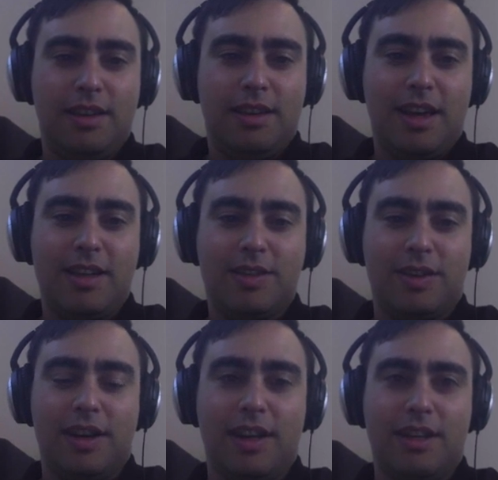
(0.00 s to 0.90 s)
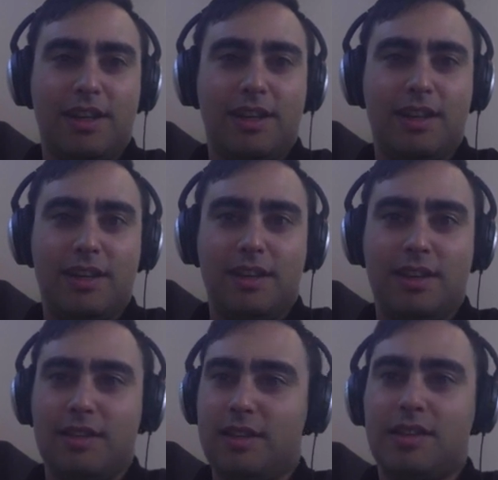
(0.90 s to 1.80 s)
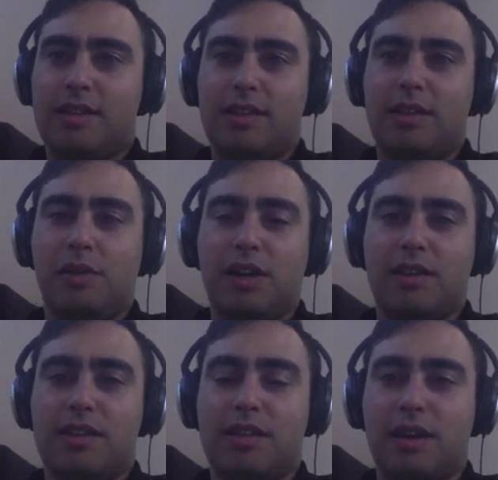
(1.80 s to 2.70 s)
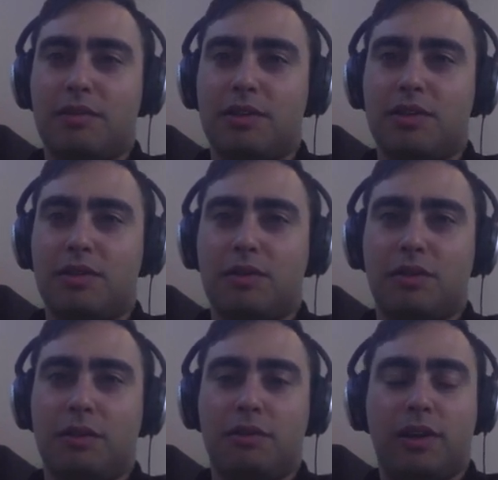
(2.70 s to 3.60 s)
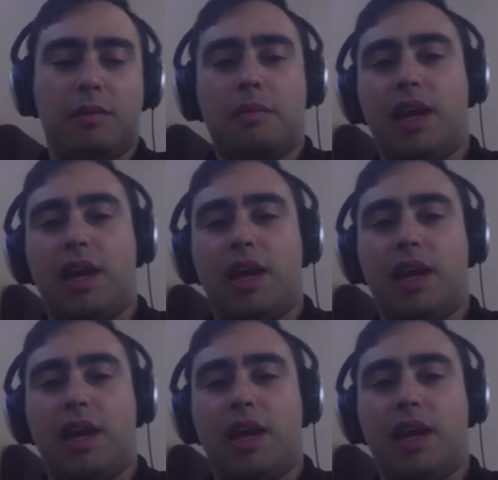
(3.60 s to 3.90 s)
That's great. Just debugging this stuff is a freaking